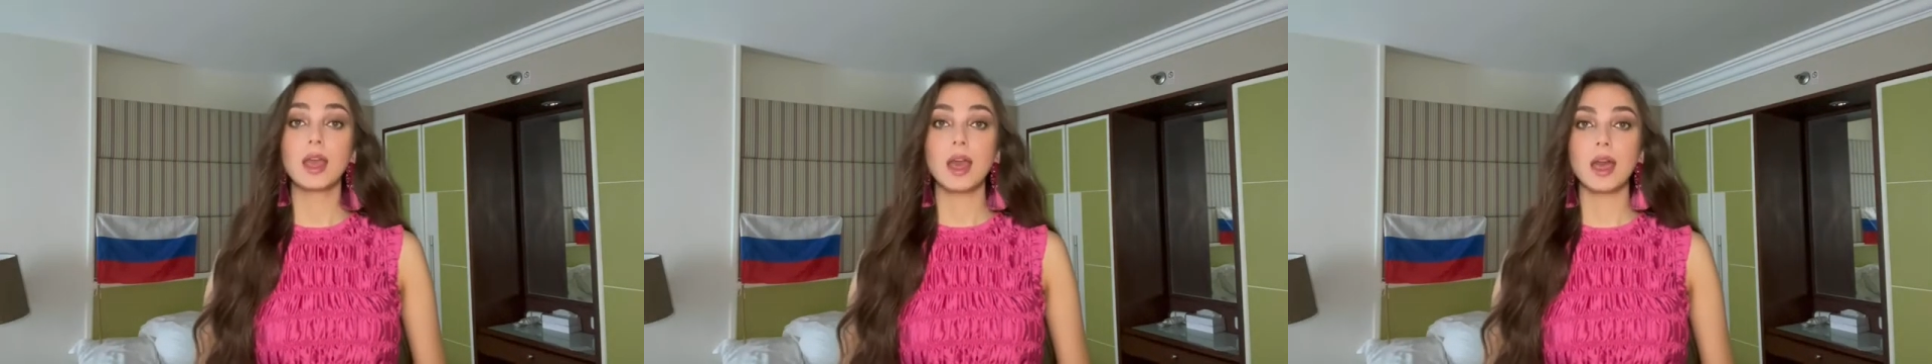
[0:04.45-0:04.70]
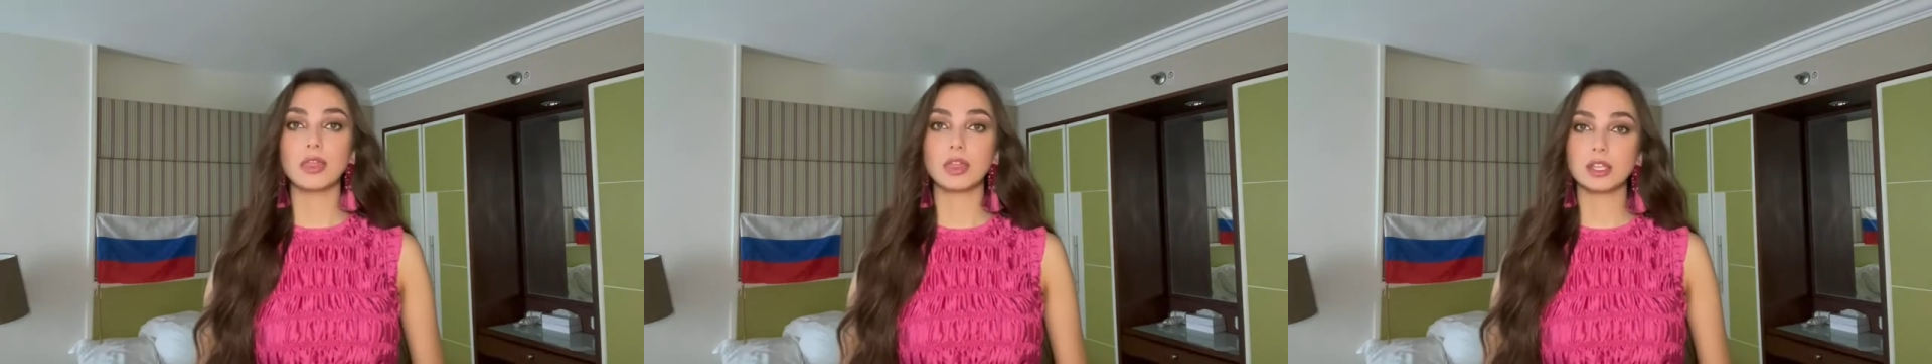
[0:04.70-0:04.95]

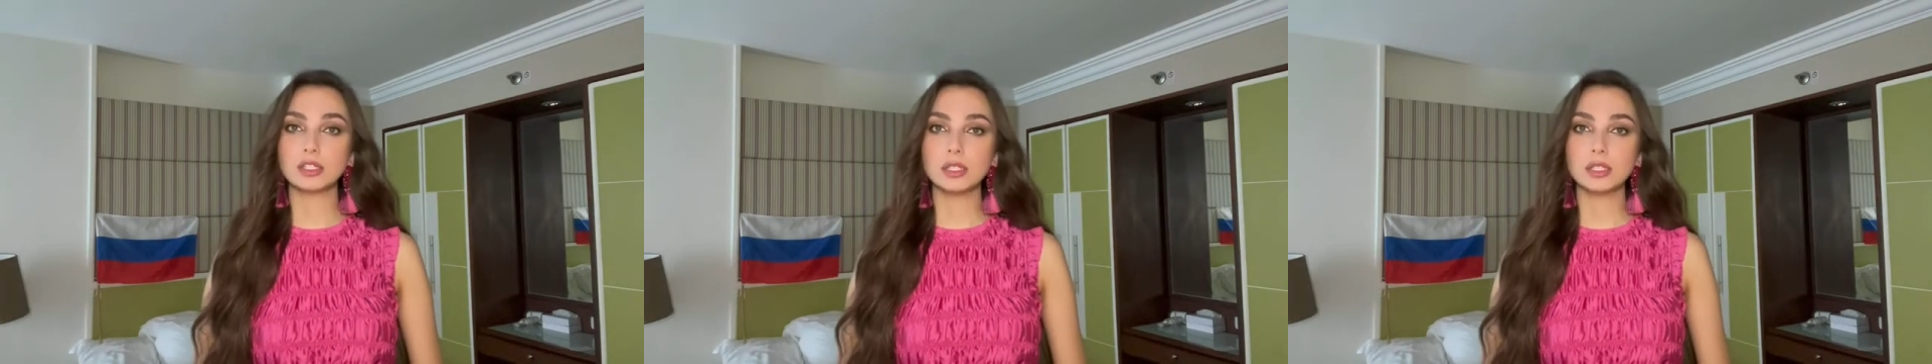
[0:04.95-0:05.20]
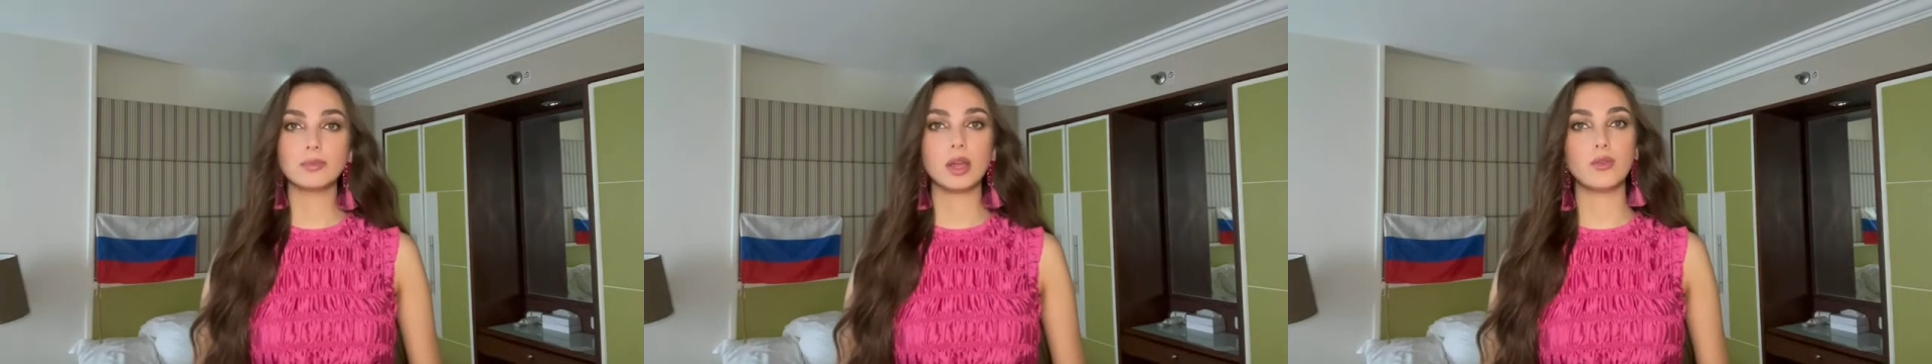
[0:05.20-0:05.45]
and this
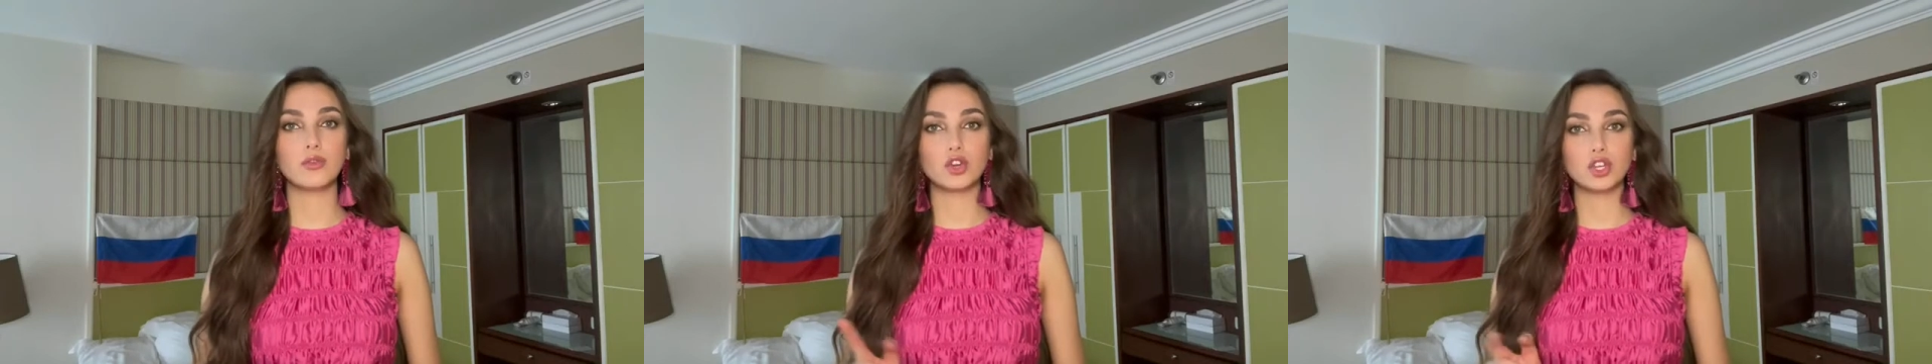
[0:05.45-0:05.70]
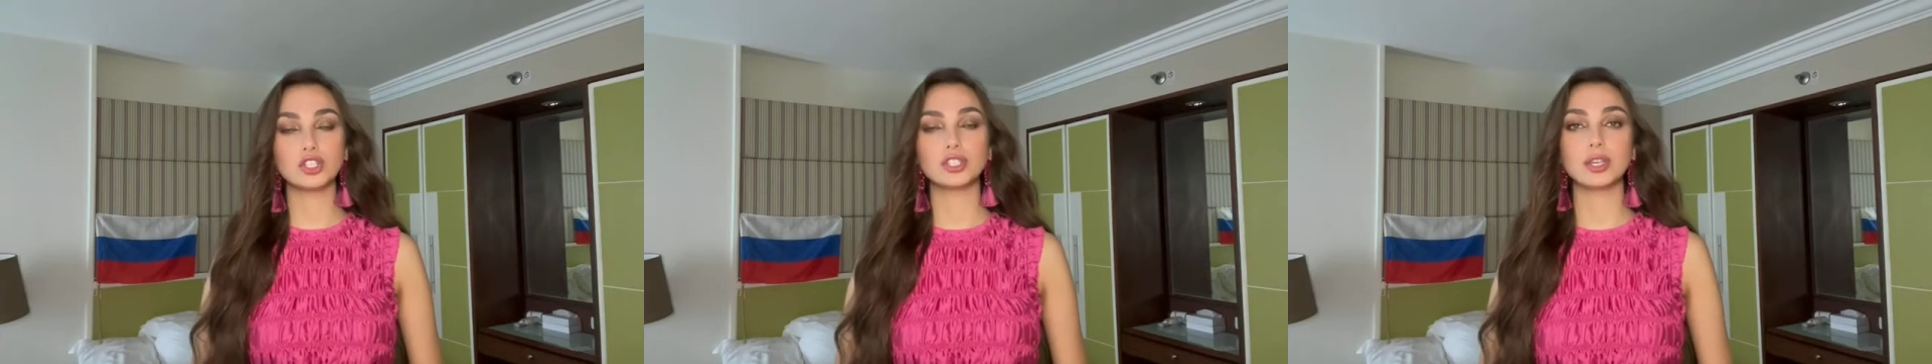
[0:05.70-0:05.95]
is my
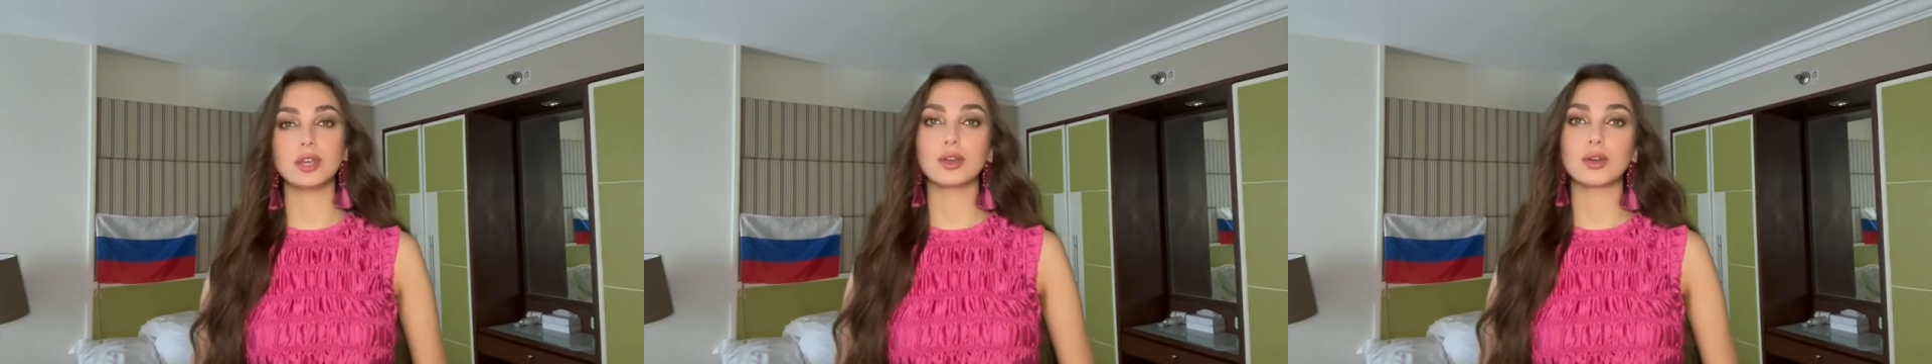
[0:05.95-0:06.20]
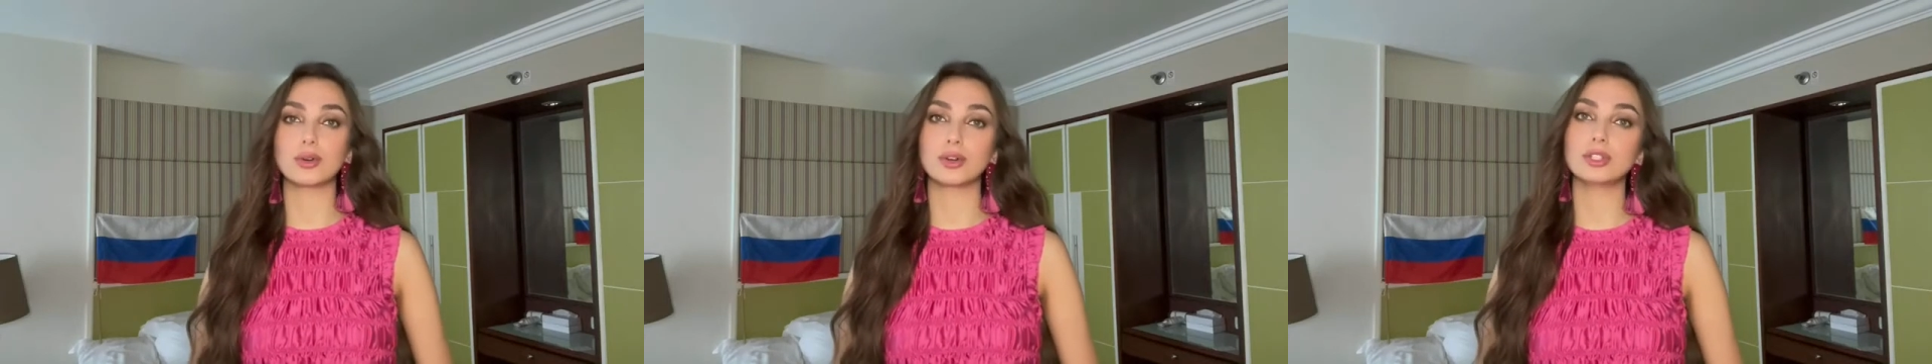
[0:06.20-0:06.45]
first day
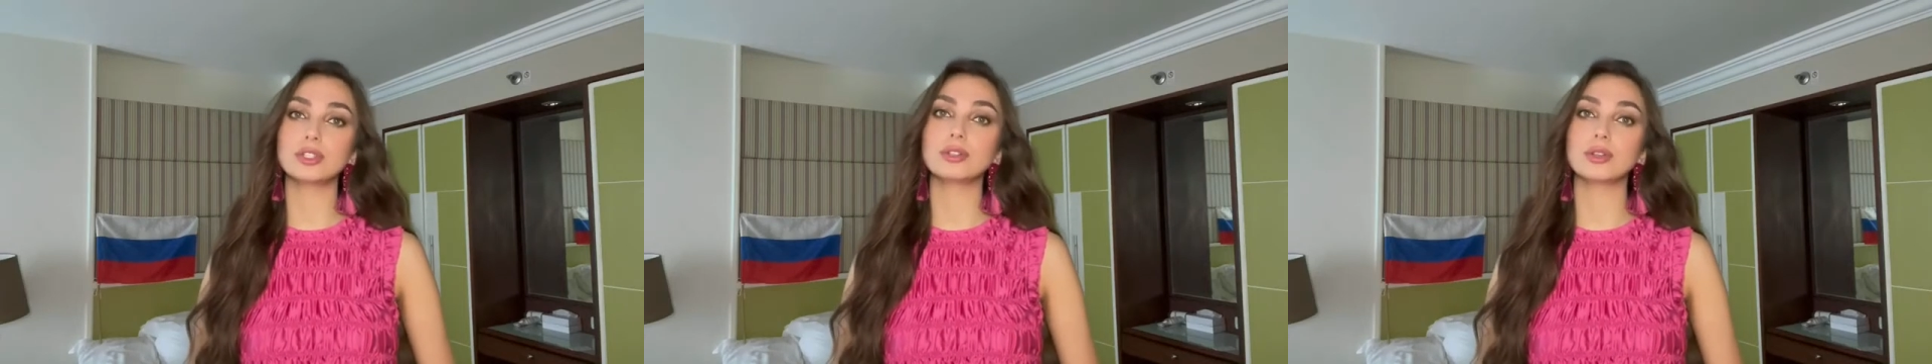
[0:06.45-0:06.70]
quarantine